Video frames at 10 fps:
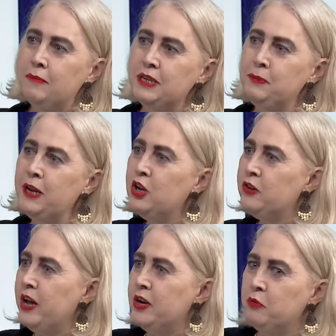But it's been a lot
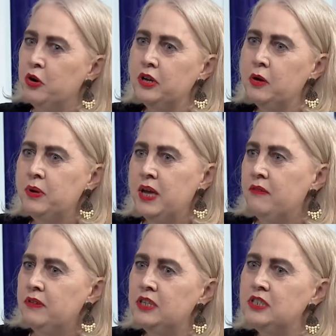of hard work, and we
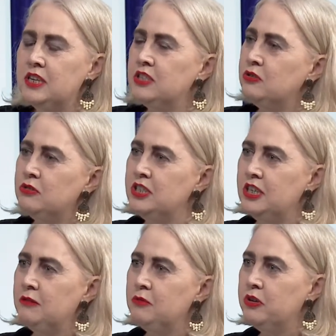have an international
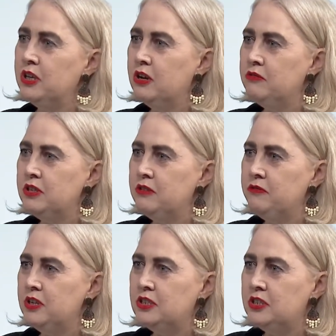team looking after the
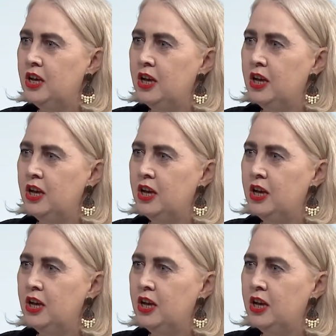fish.